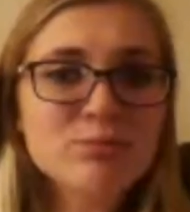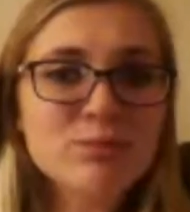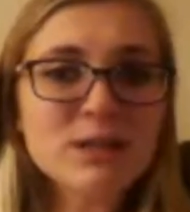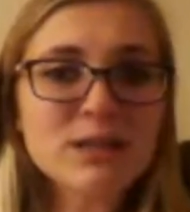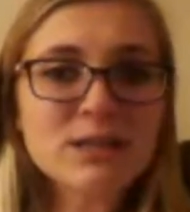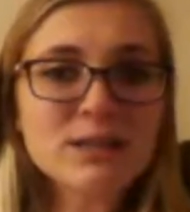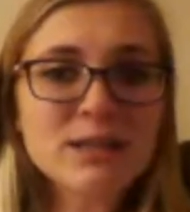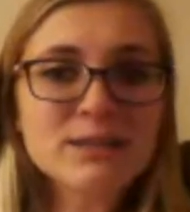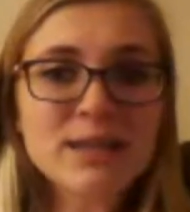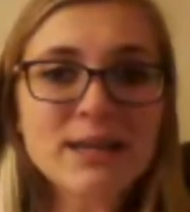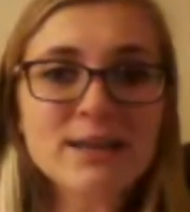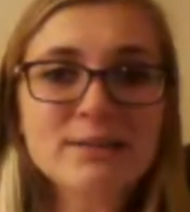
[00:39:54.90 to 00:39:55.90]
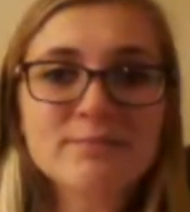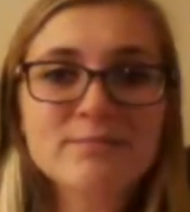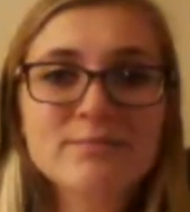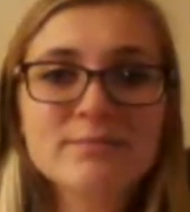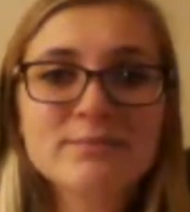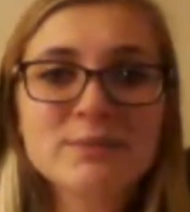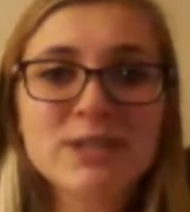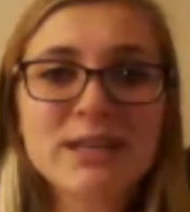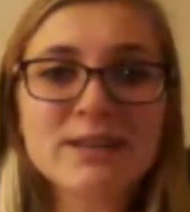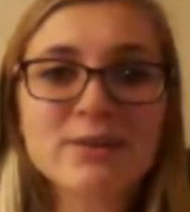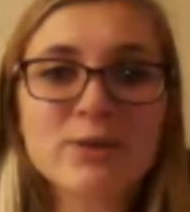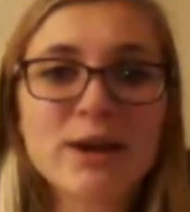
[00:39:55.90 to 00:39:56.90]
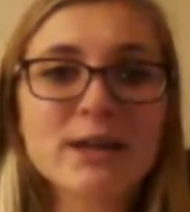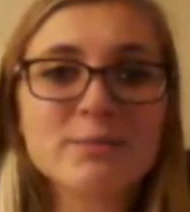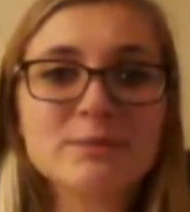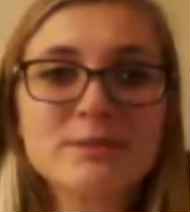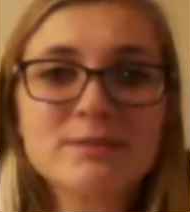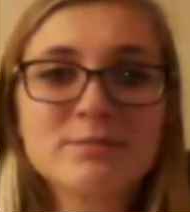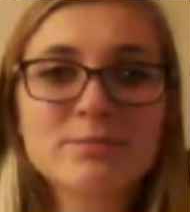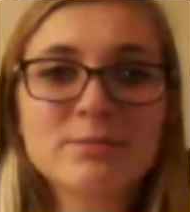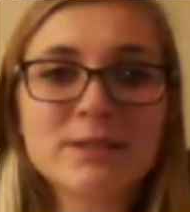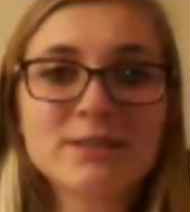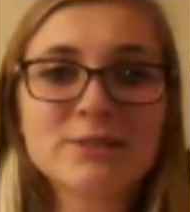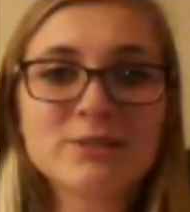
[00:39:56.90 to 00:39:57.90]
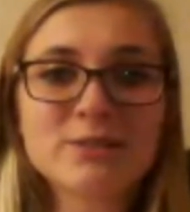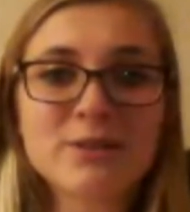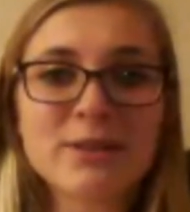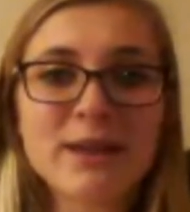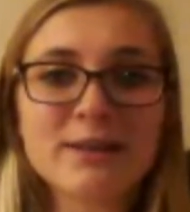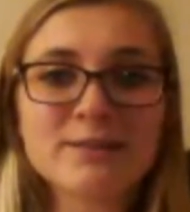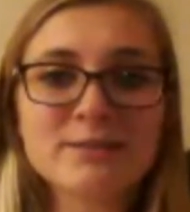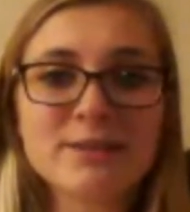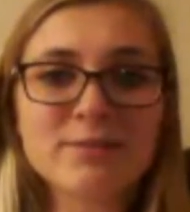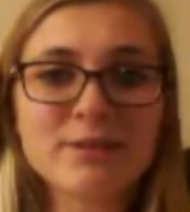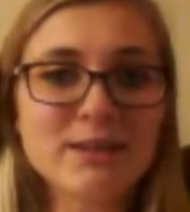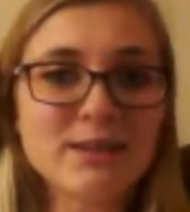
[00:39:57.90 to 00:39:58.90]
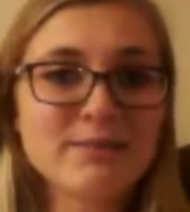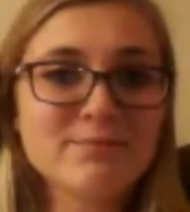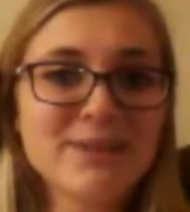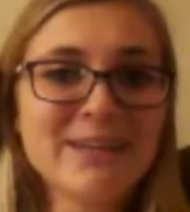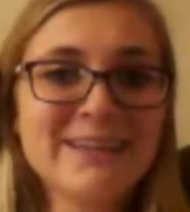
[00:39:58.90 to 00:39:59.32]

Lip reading: what it is. That's like saying grams, but it's just all that stuff, I think.